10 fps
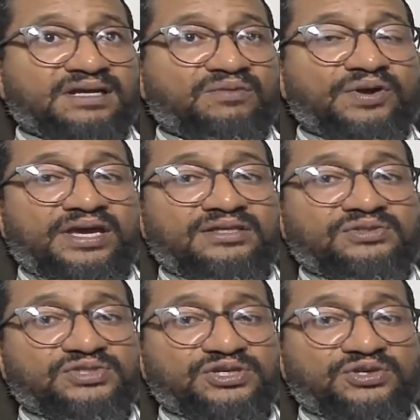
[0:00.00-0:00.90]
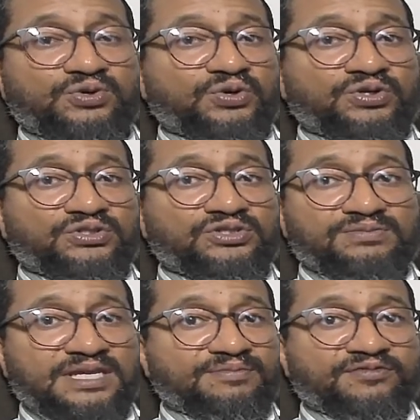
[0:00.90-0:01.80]
a way to secure some
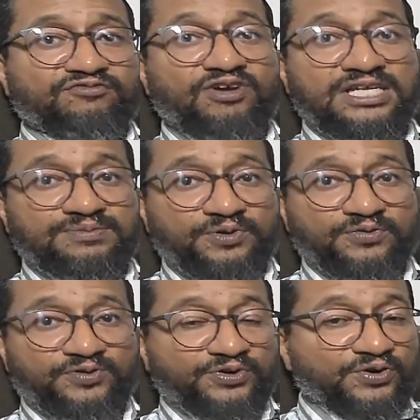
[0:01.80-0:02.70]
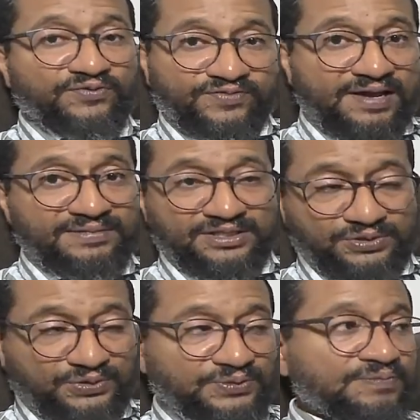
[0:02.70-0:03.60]
type of transport for your own family too,